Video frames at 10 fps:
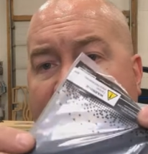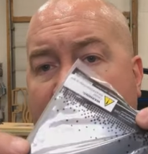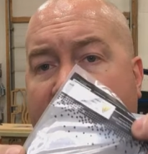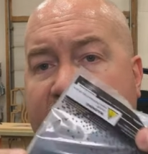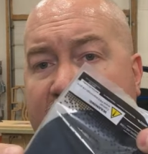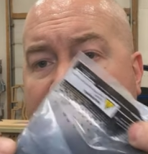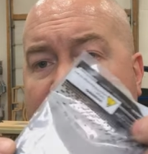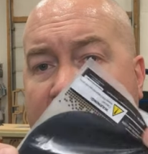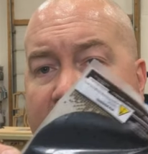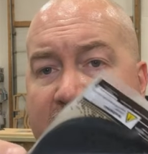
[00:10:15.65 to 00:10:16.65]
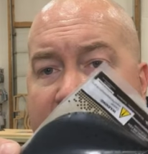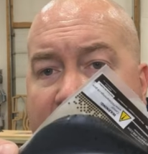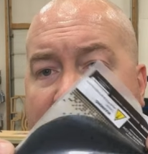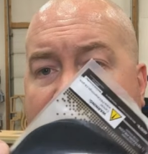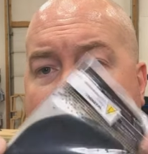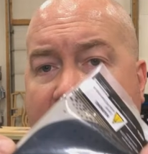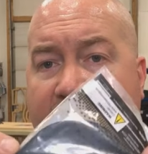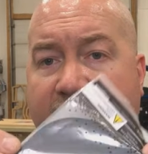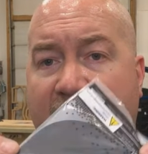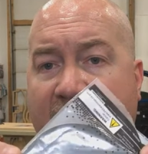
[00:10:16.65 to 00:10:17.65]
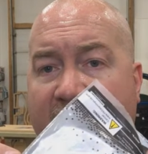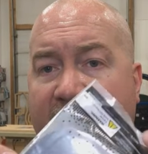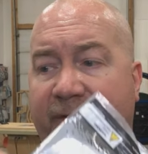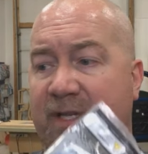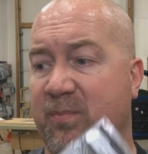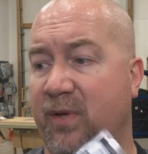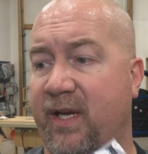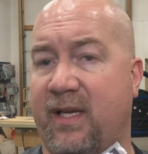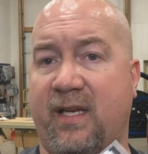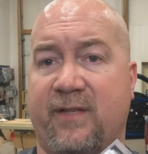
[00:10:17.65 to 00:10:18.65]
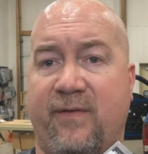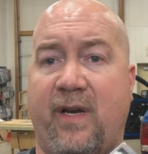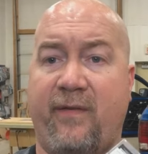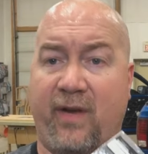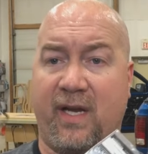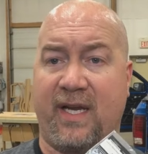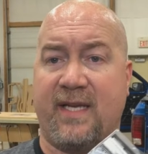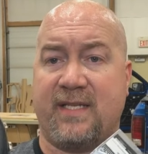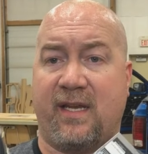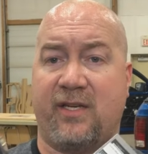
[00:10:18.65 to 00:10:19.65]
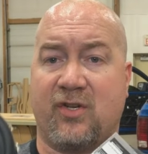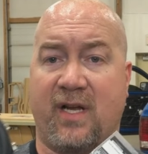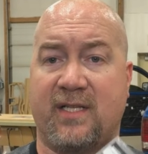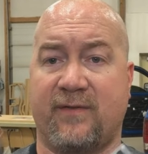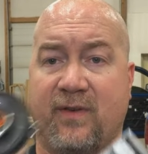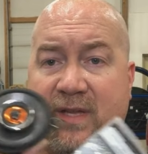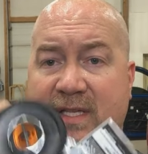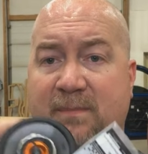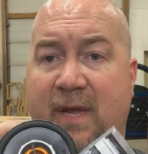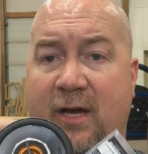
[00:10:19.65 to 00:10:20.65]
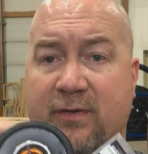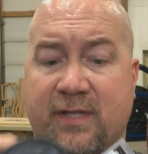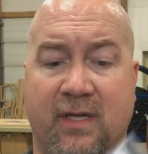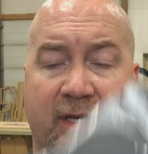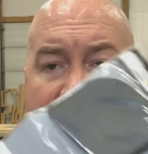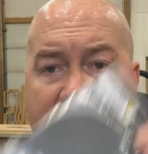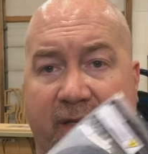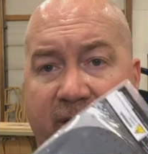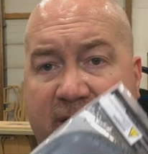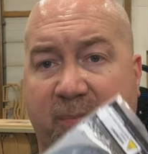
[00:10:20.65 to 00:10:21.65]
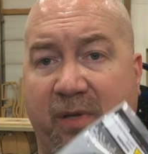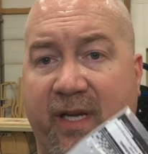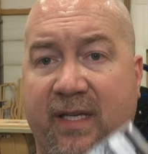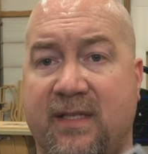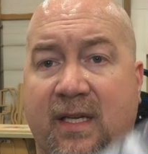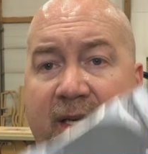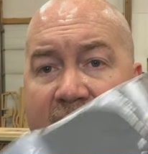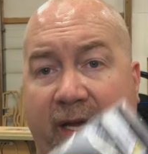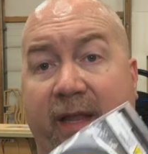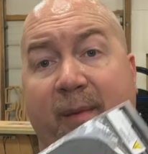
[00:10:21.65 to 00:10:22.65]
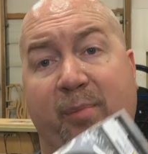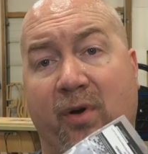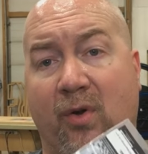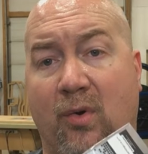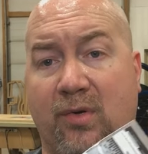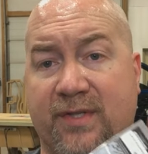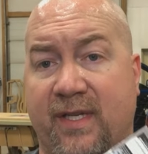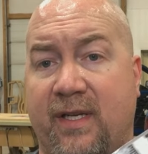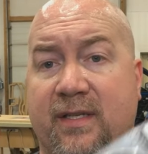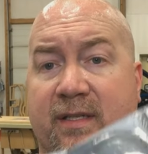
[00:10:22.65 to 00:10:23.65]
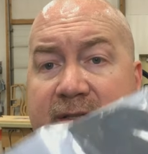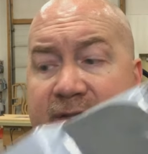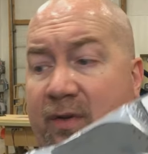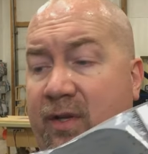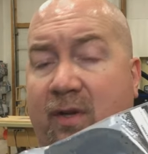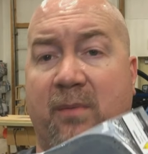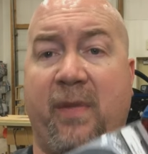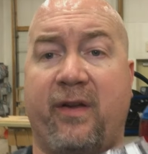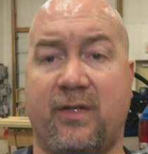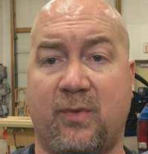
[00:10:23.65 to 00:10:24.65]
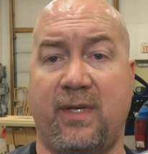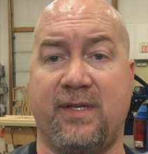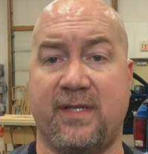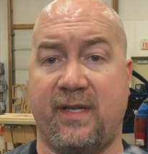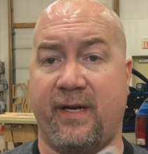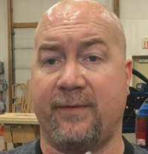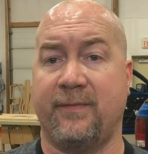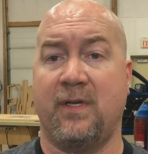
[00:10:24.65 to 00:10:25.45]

from Metra, uh, three and a half inch plate, and it's very, very easy to transfer this mount to this plate and then put holes in it so that you can mount your tweeters in there.